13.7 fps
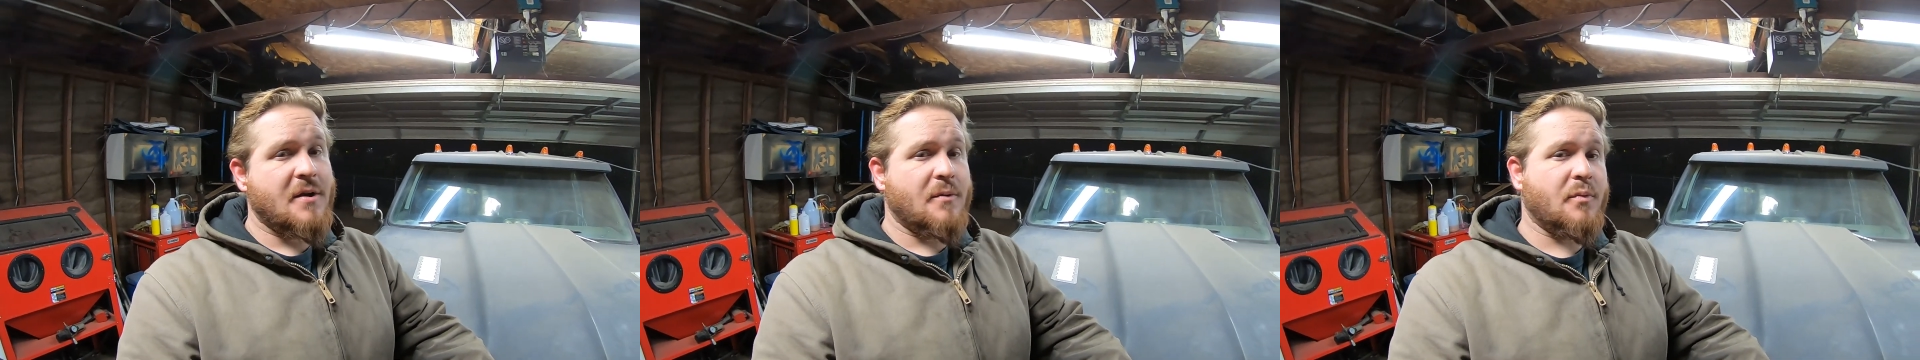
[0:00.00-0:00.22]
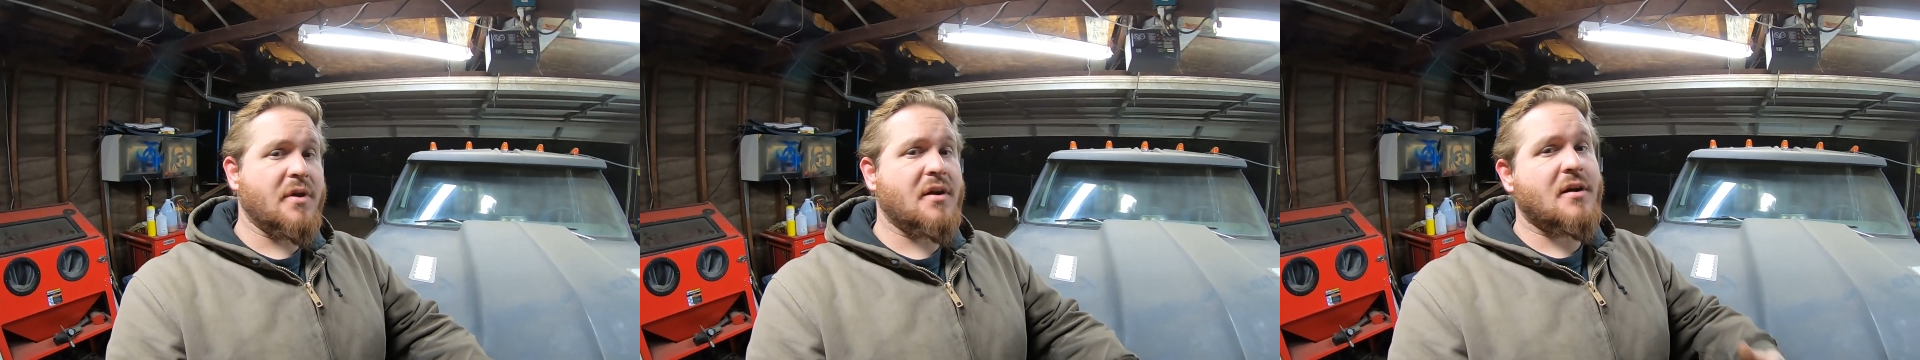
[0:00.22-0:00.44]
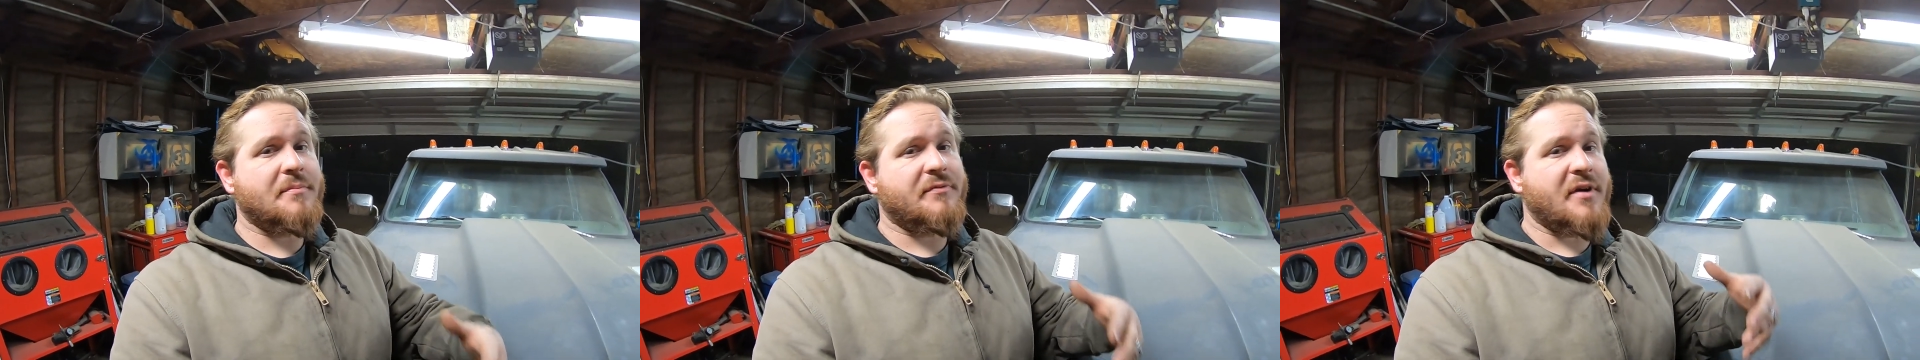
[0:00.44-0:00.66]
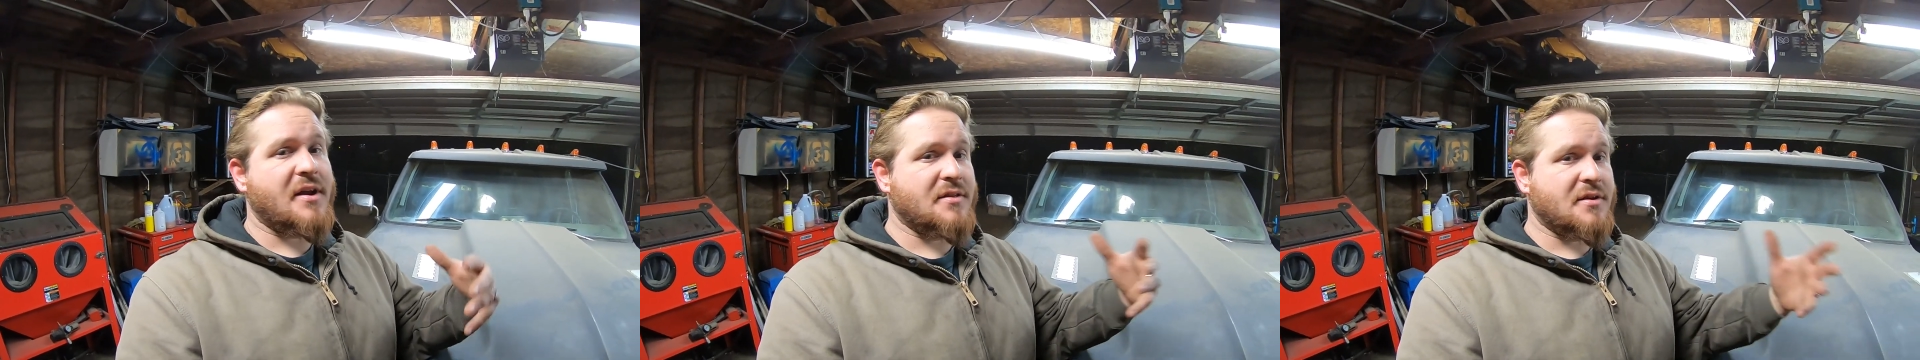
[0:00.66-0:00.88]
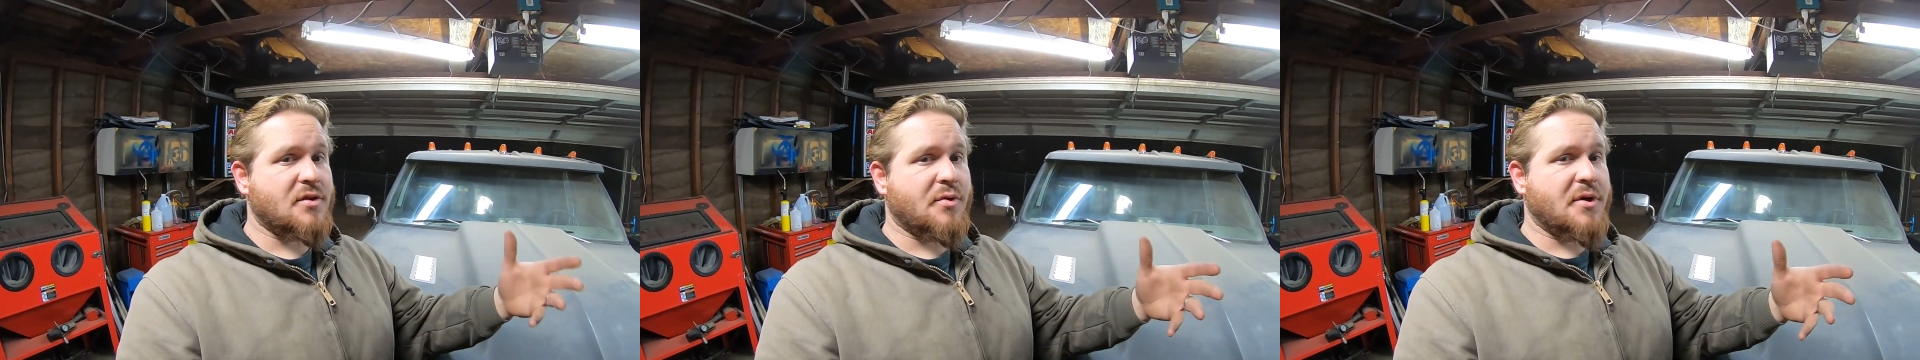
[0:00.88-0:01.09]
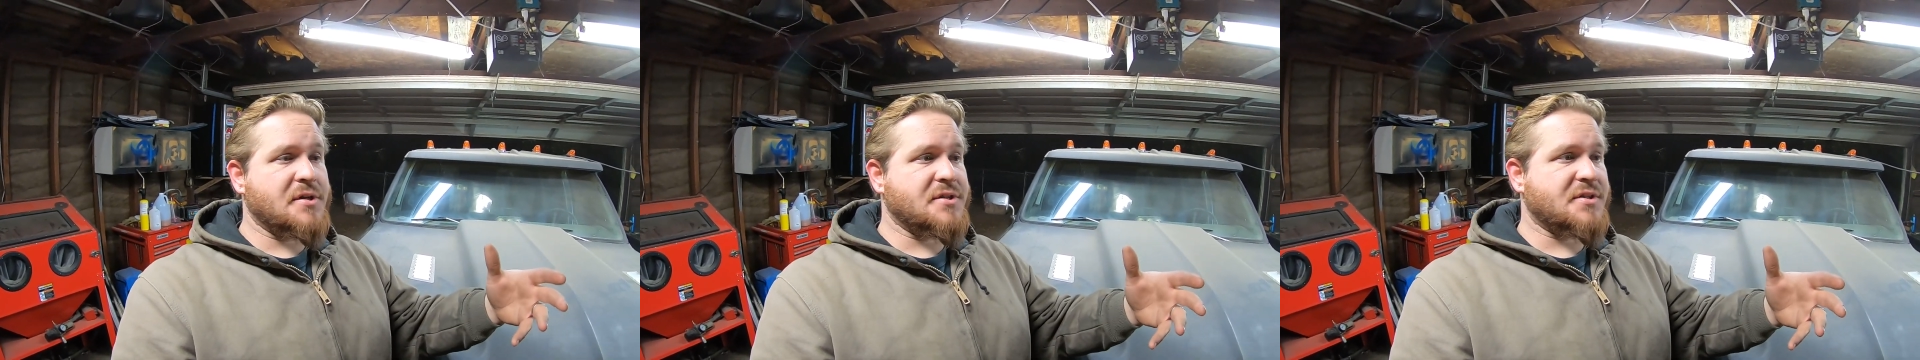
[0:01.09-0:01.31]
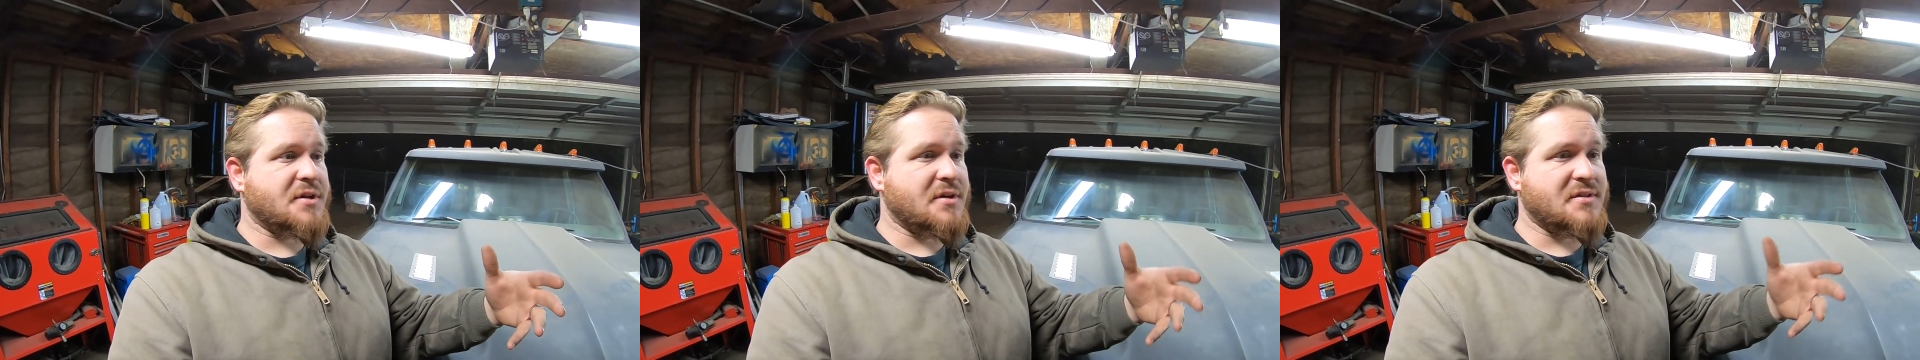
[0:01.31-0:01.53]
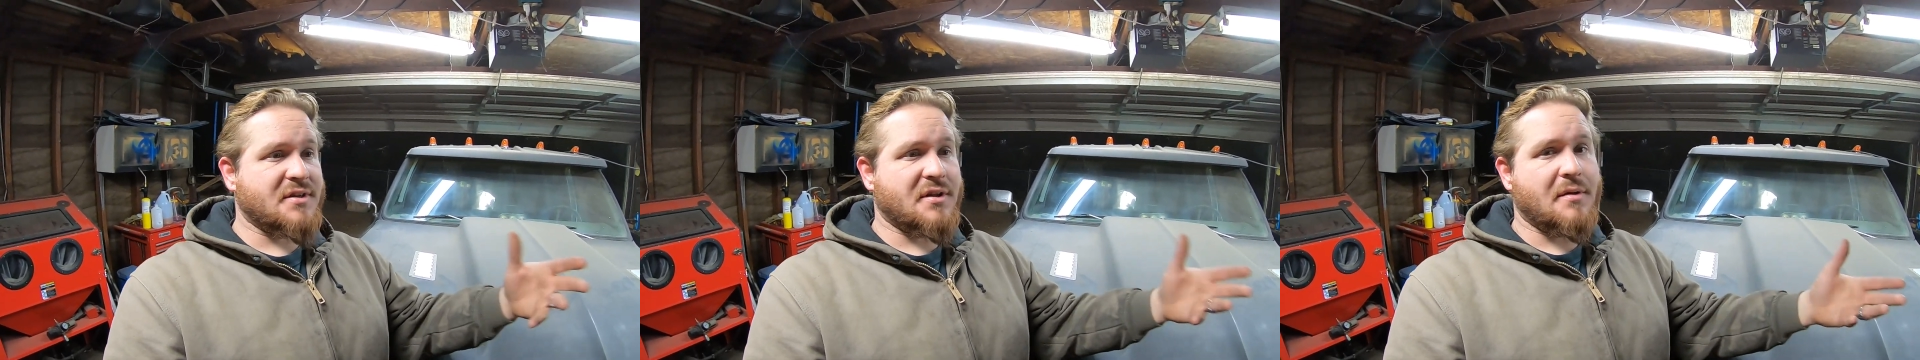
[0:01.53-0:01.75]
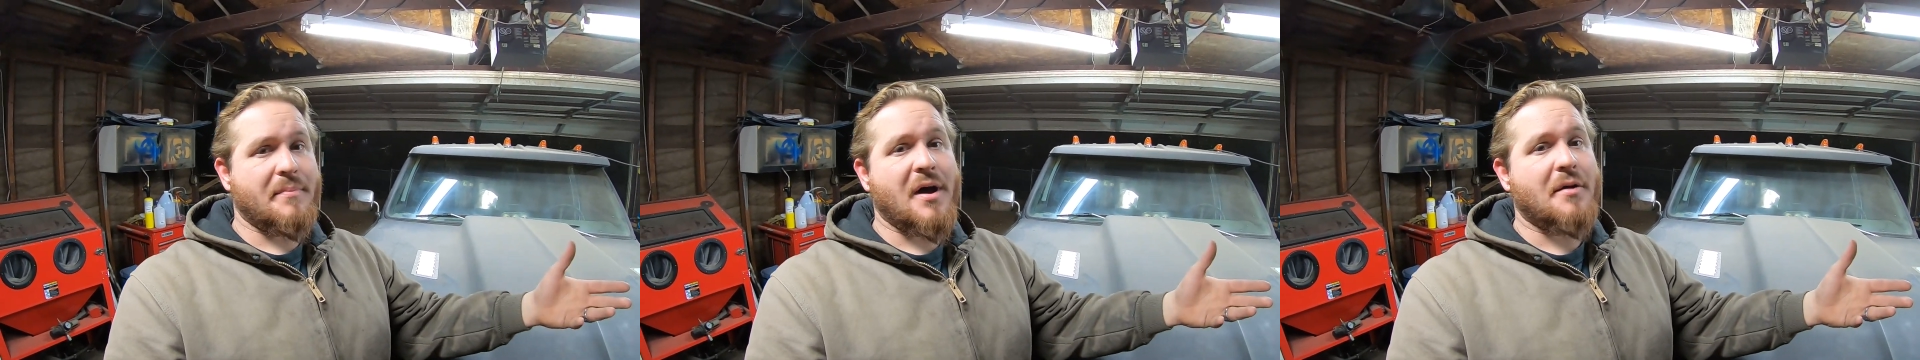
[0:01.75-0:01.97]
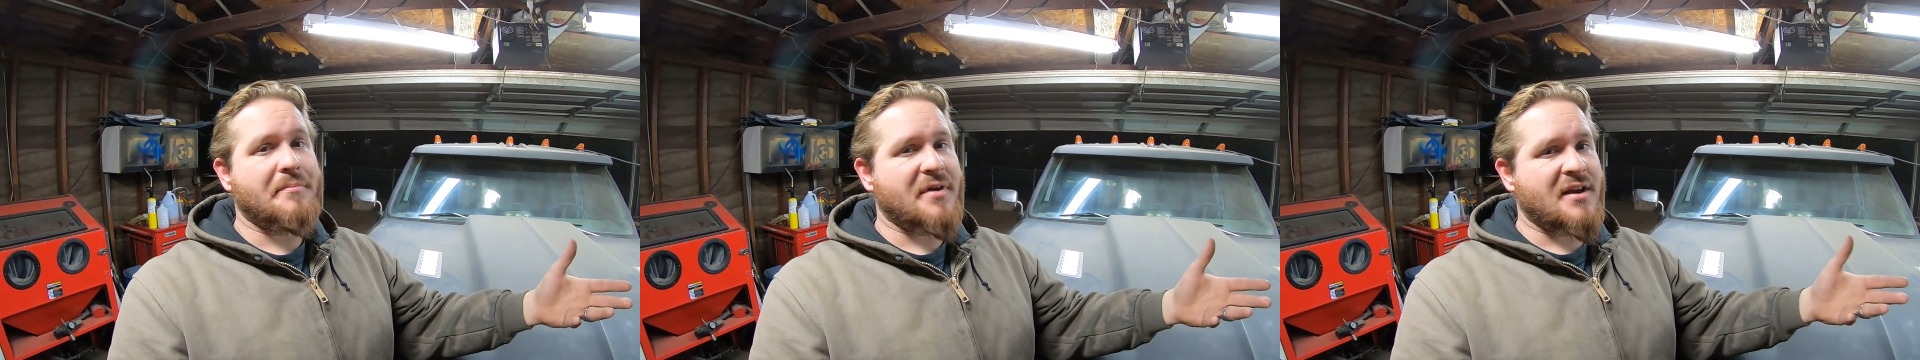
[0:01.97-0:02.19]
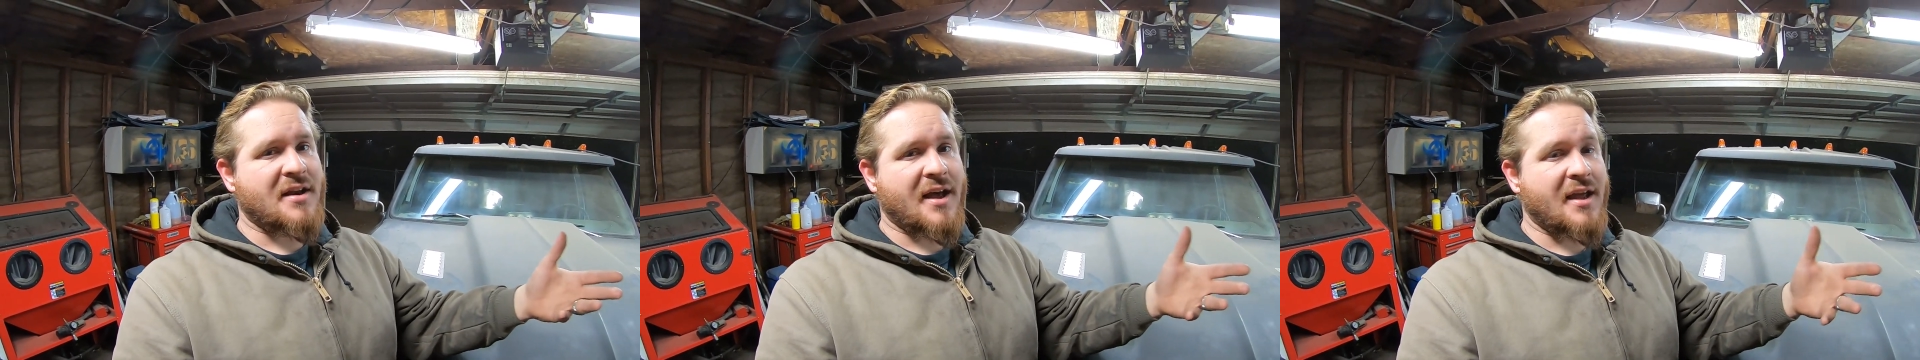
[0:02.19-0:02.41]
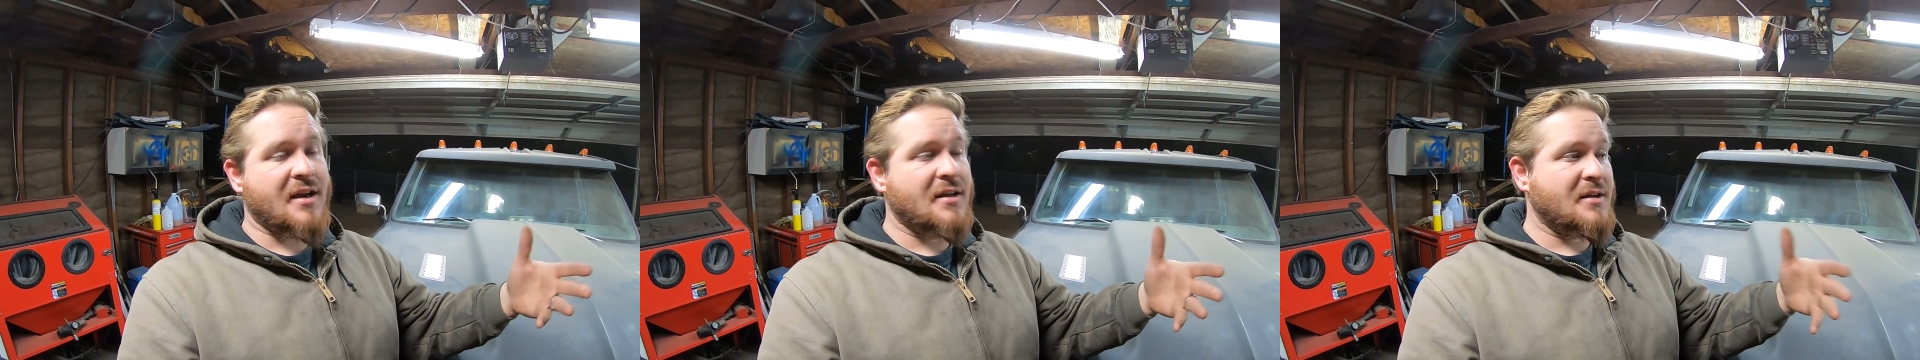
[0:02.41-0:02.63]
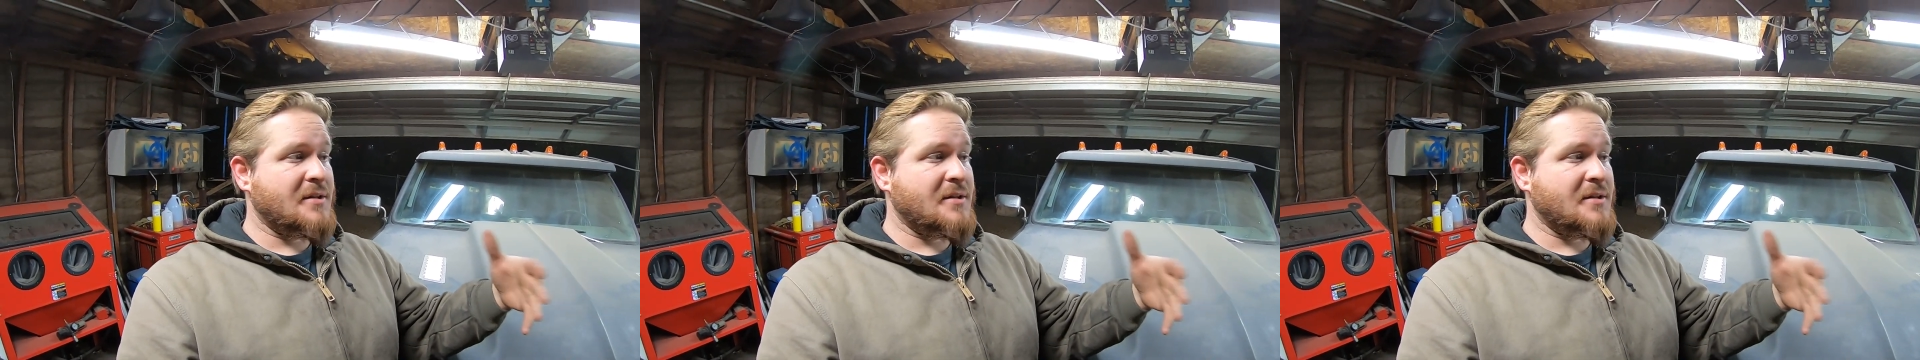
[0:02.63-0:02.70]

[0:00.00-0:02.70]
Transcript: We ended up fighting the doors until about midnight